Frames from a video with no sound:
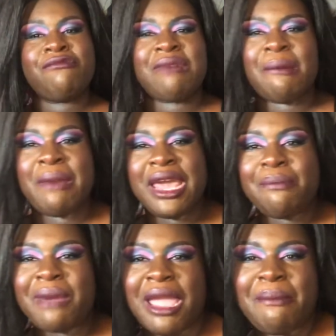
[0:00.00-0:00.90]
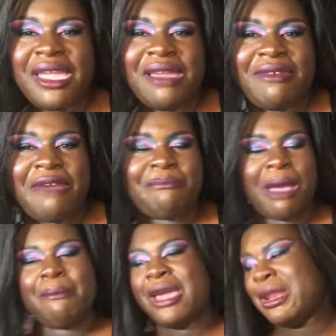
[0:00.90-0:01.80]
my money back. Make him give my
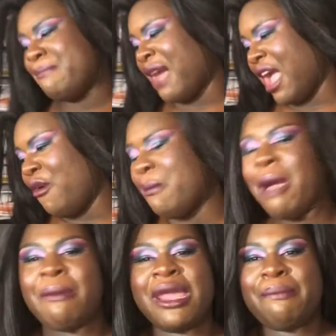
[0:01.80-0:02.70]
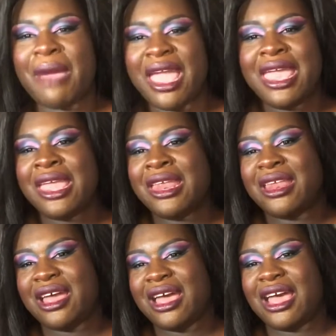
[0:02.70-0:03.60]
money back. I want my money back.
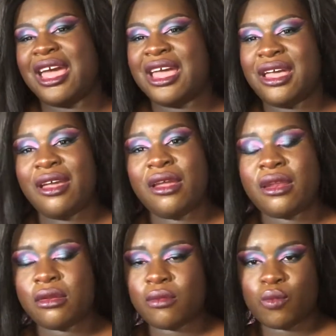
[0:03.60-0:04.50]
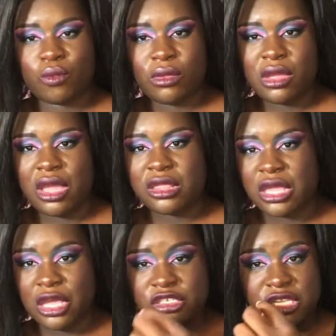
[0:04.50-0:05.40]
Uh, I
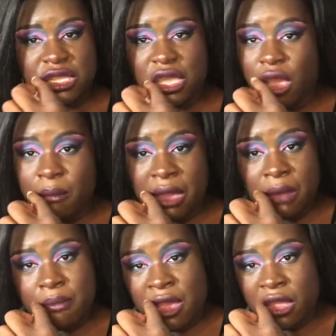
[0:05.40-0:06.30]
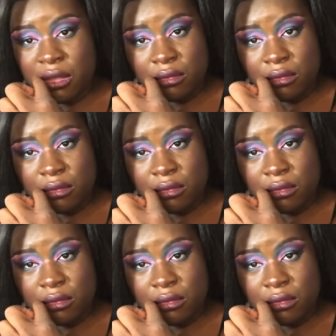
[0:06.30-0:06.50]
said, she can get her money back.